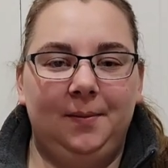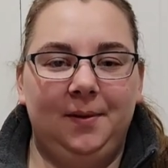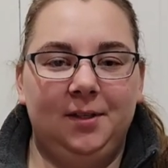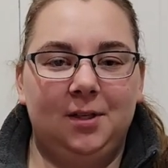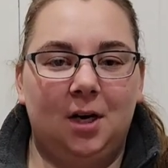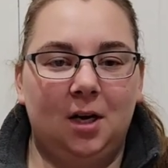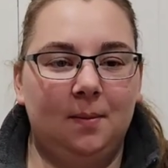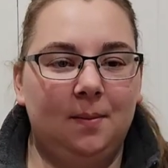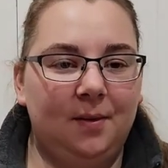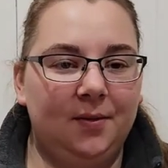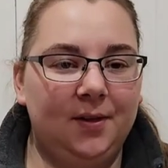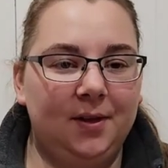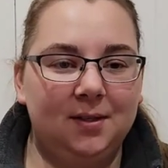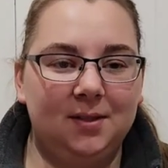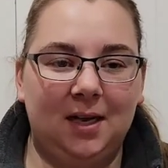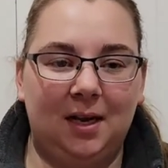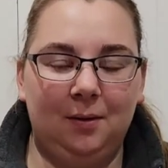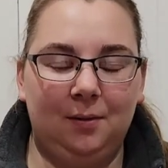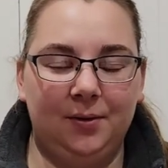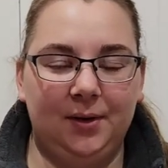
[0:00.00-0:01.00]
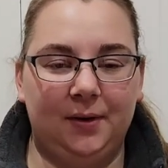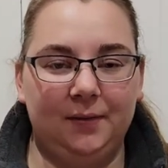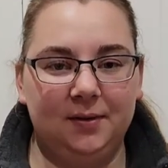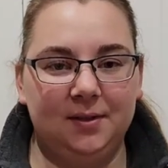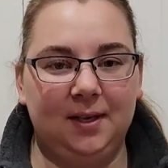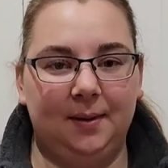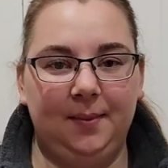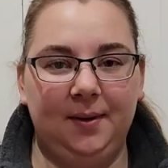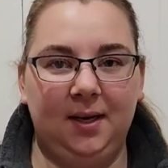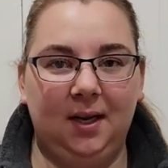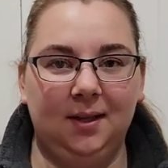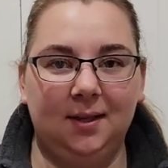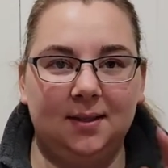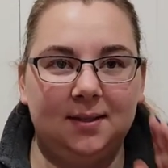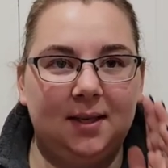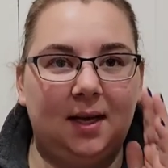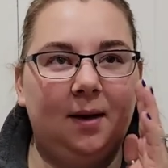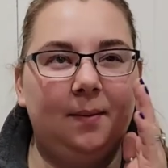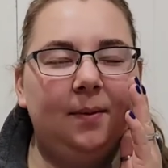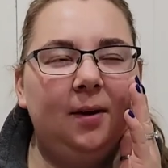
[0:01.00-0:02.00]
me talk about this. I will never stop picking
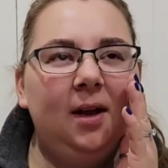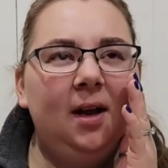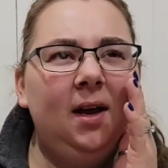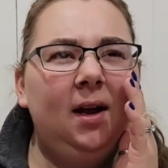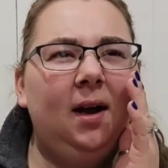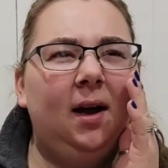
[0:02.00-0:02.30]
this up.